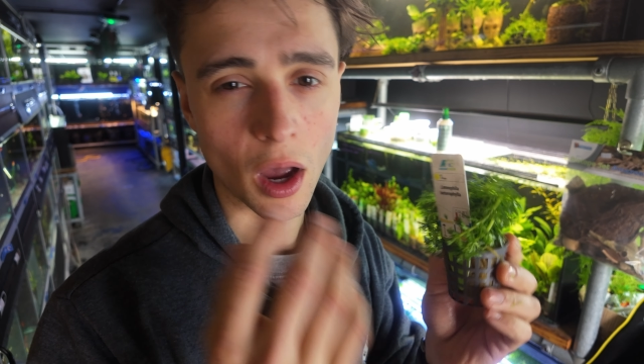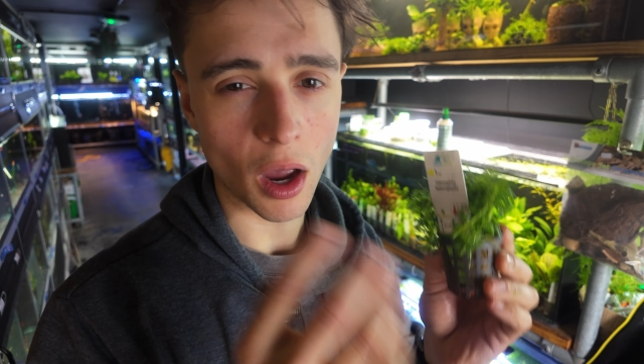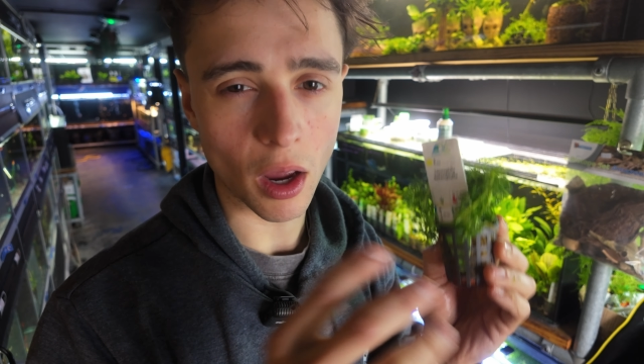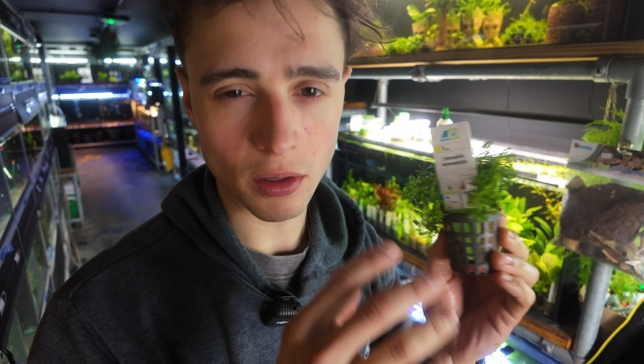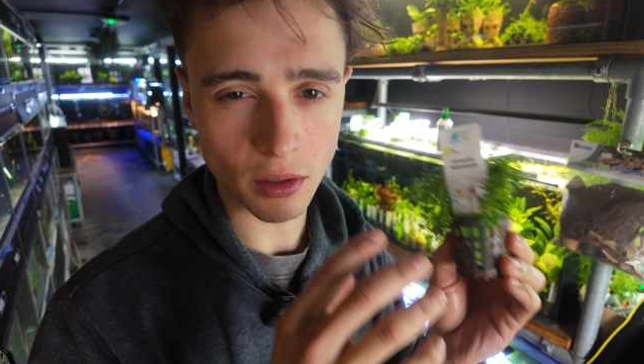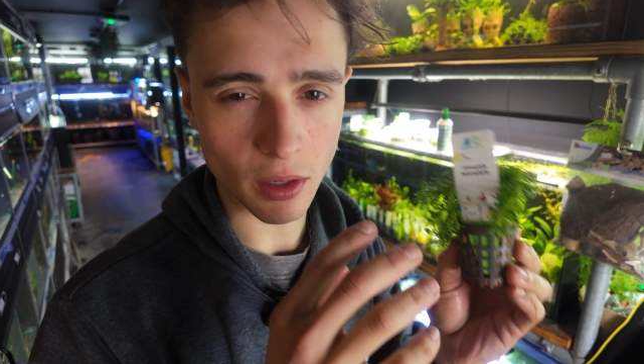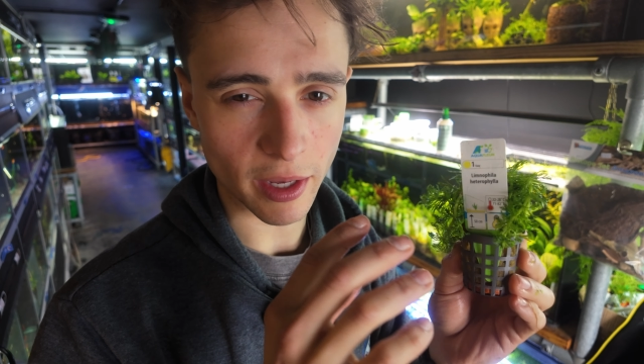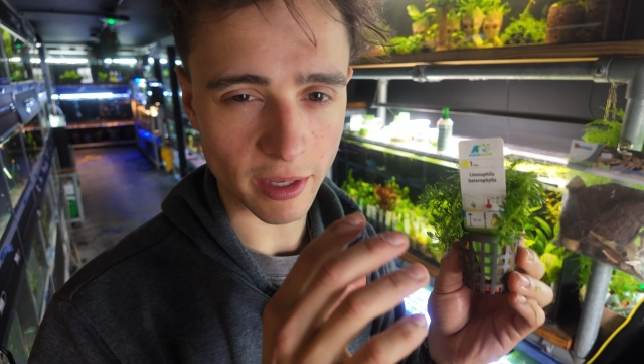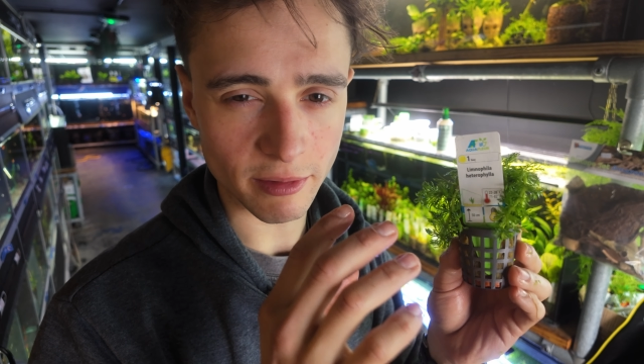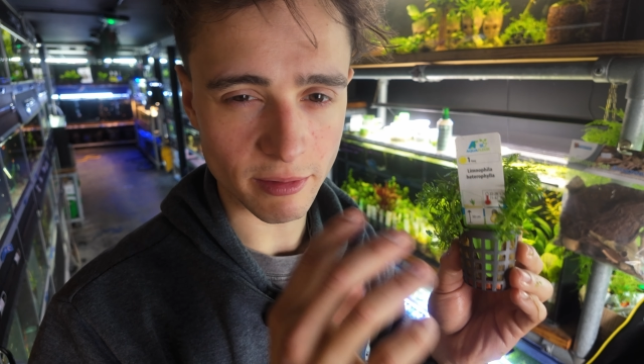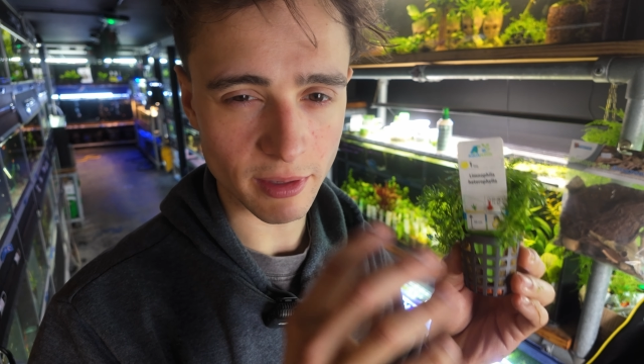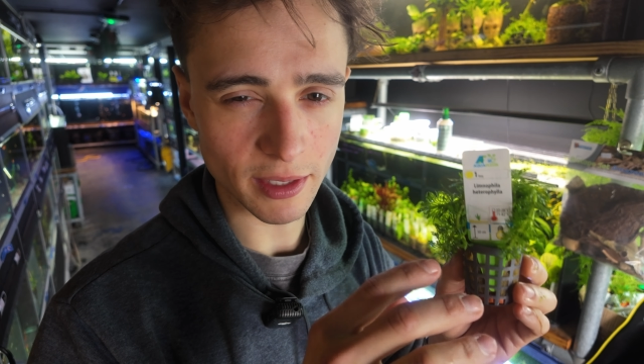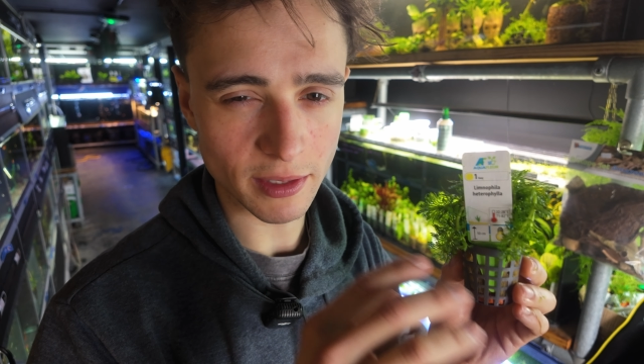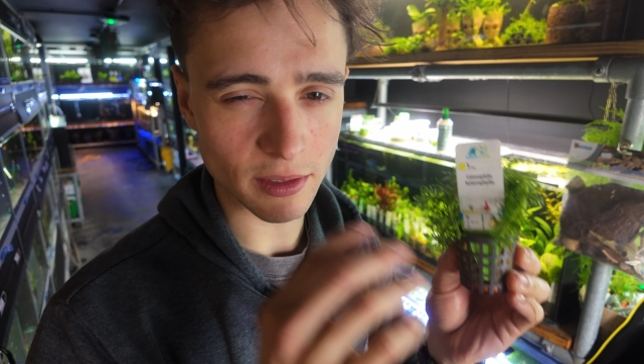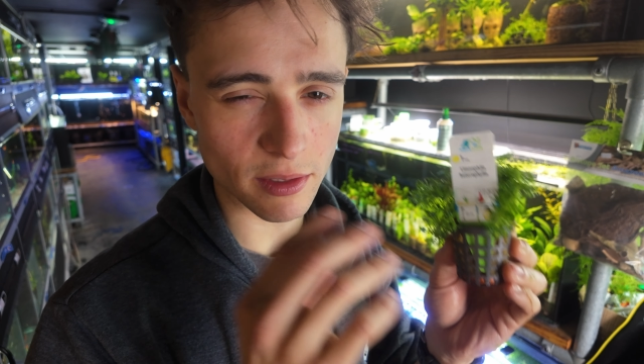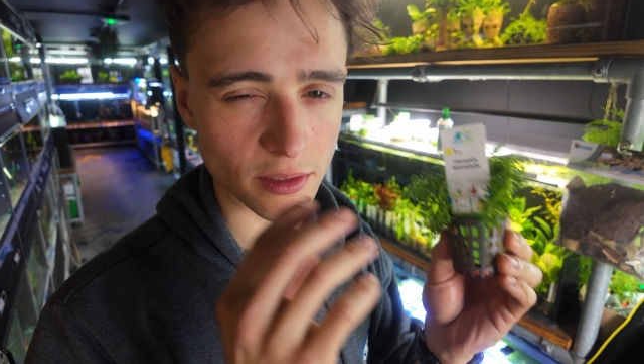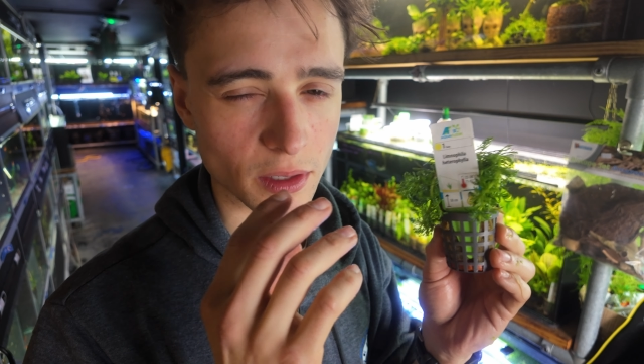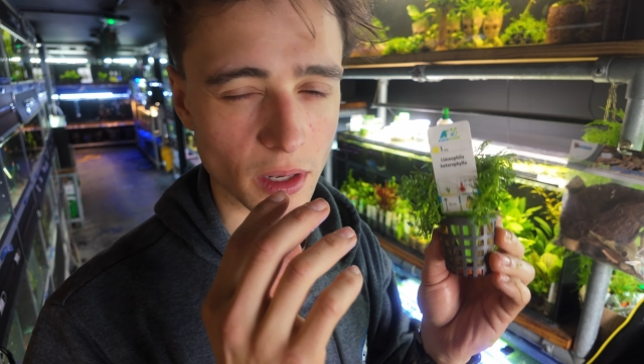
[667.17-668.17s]
unlike
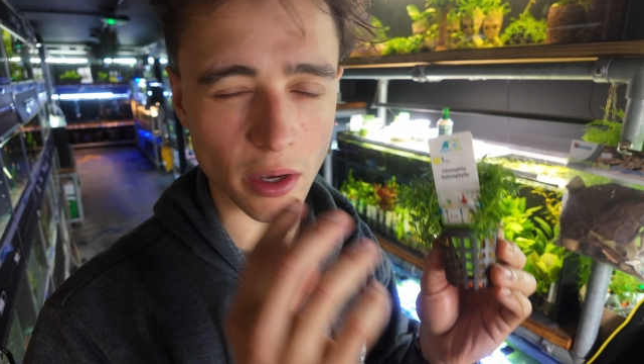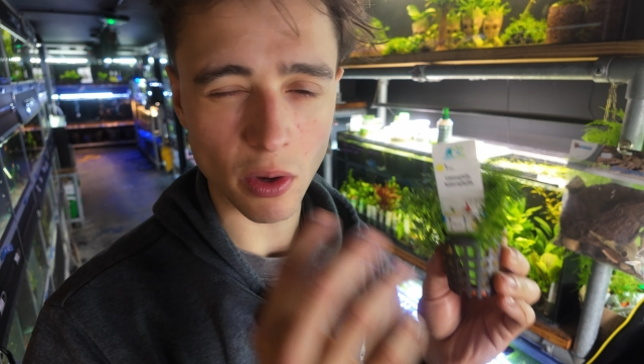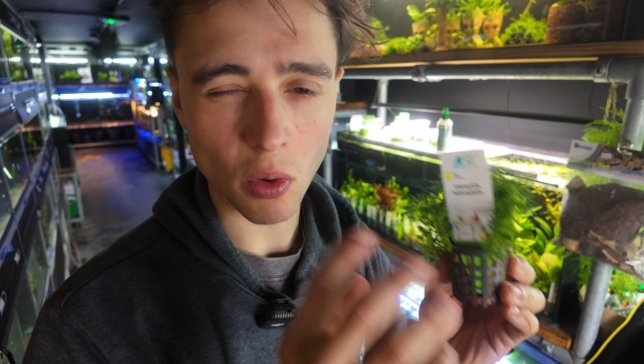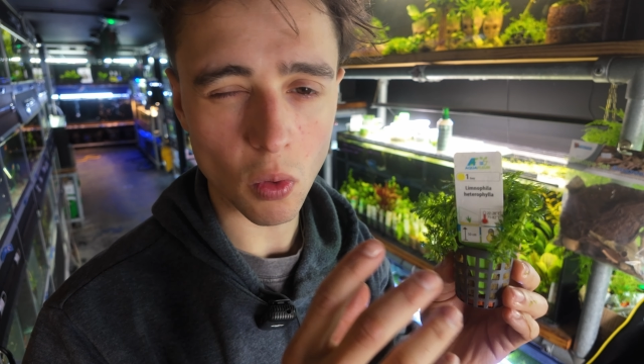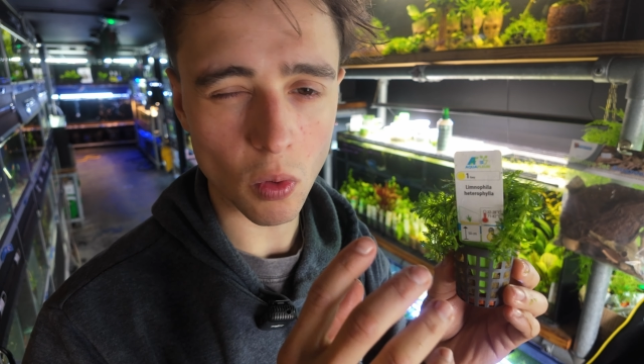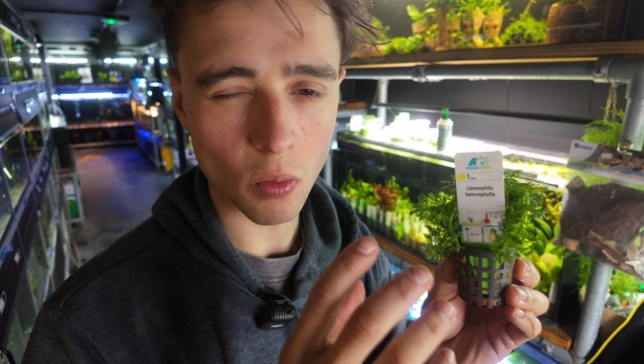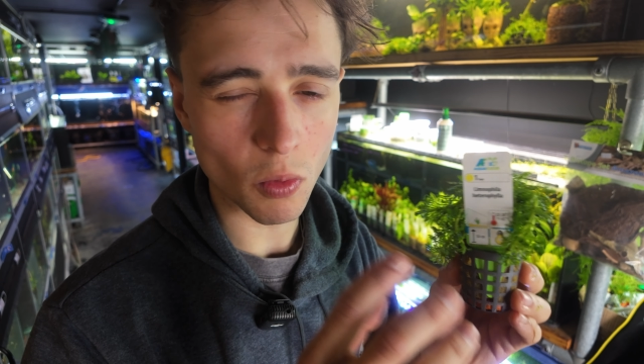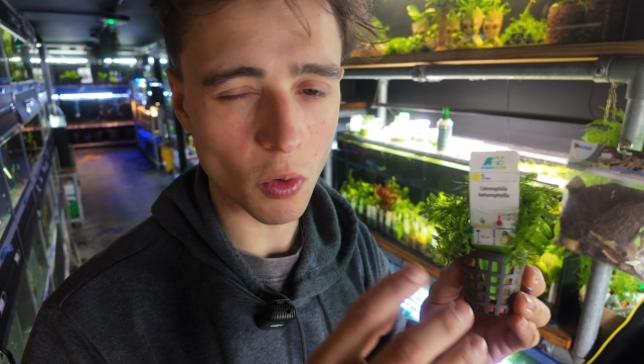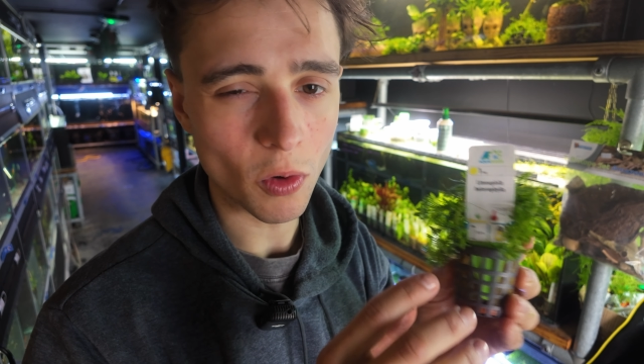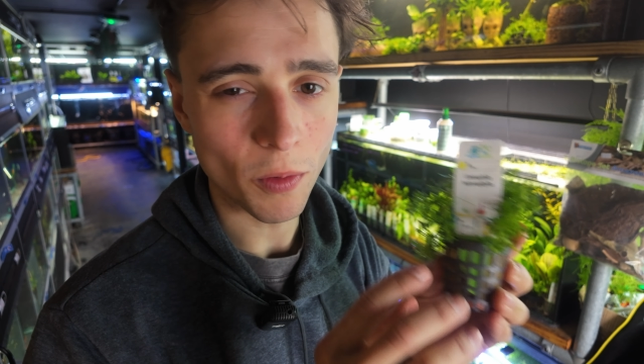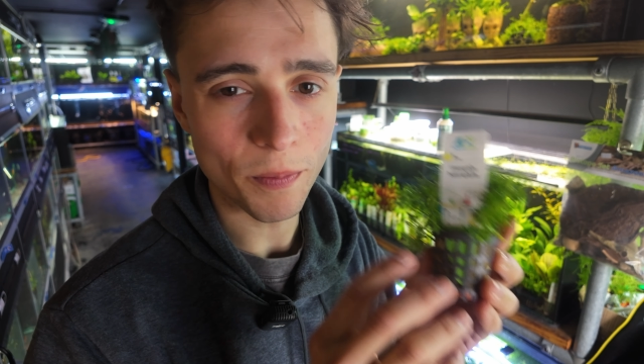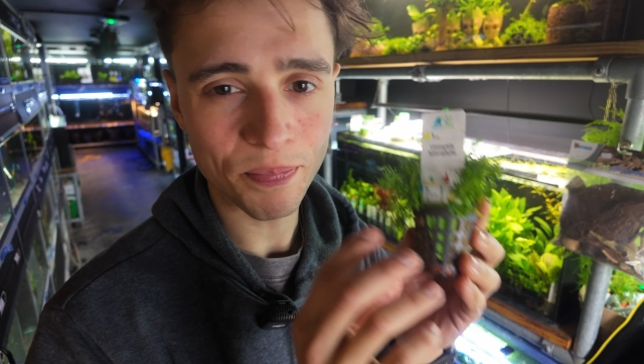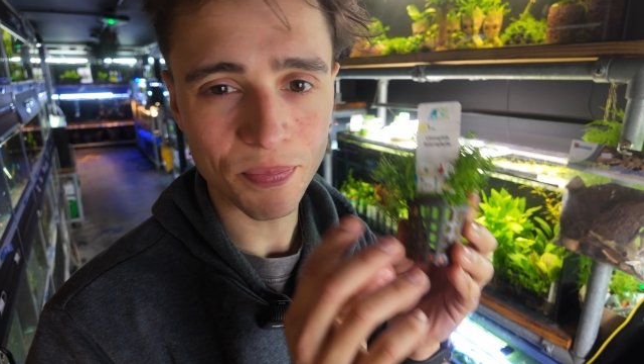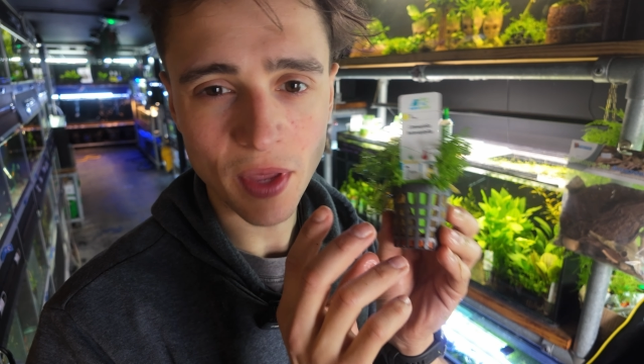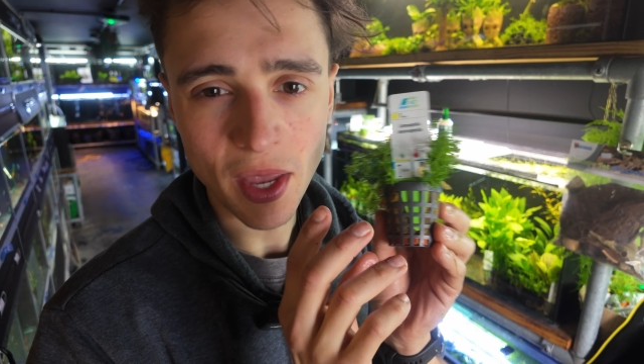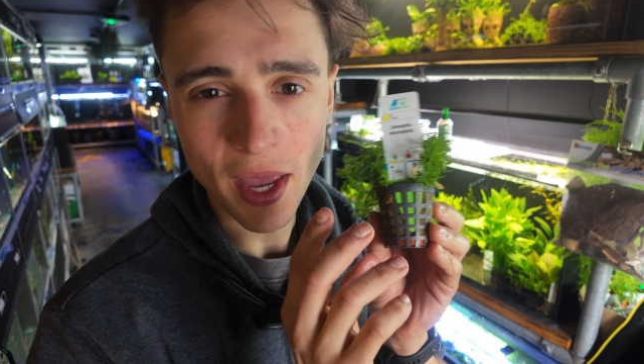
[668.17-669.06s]
things like hornwort,